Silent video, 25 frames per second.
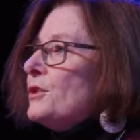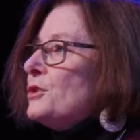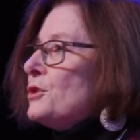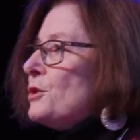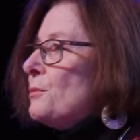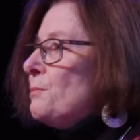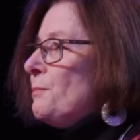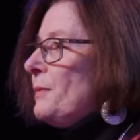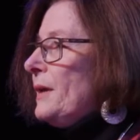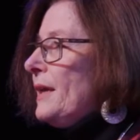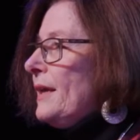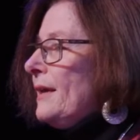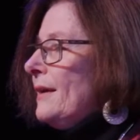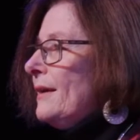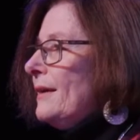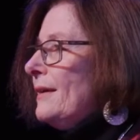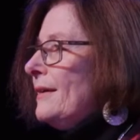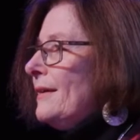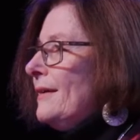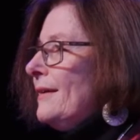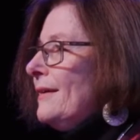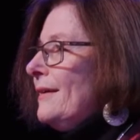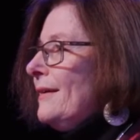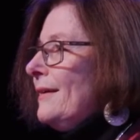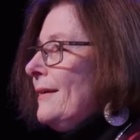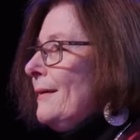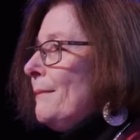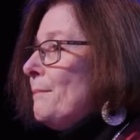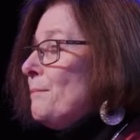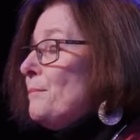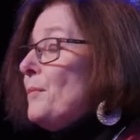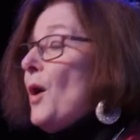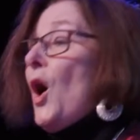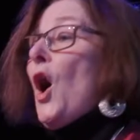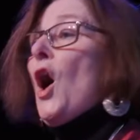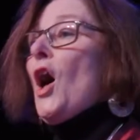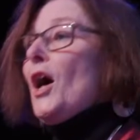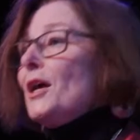to be
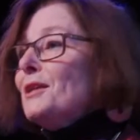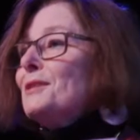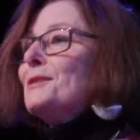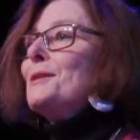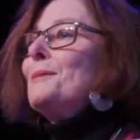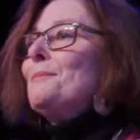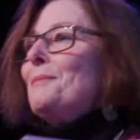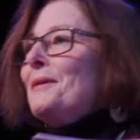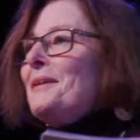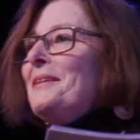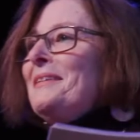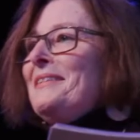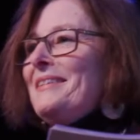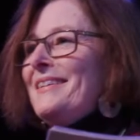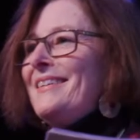possible